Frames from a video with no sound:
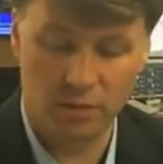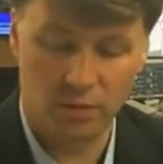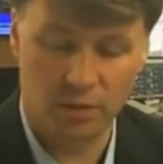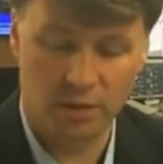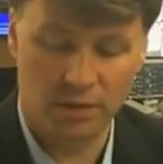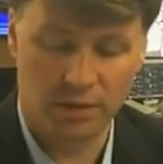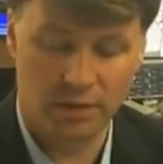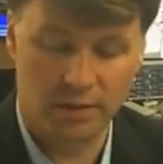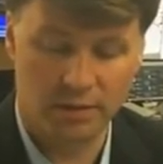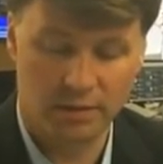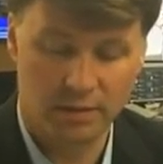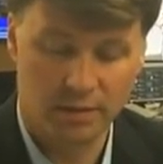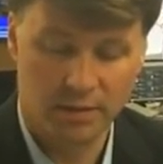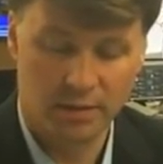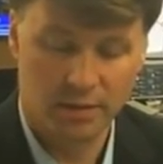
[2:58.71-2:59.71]

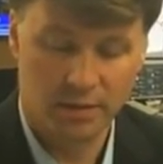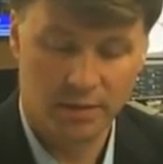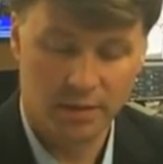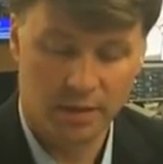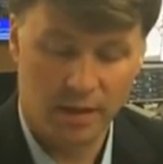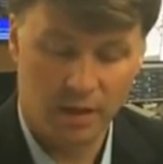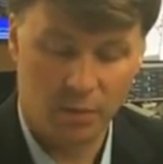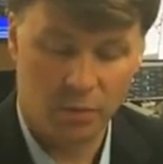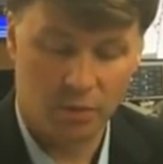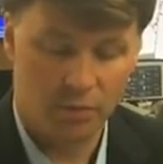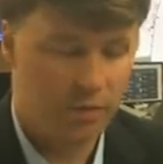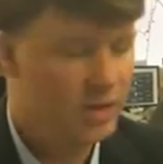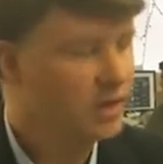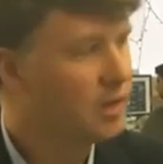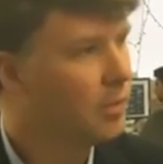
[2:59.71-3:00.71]
we'll
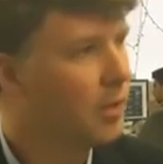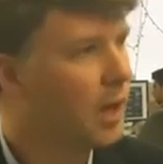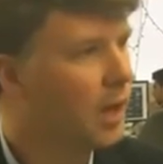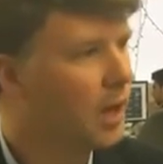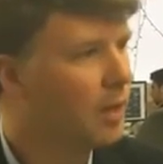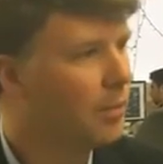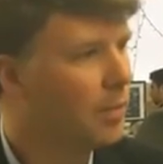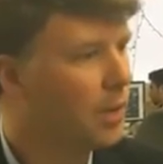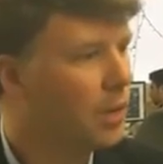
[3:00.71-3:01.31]
read them.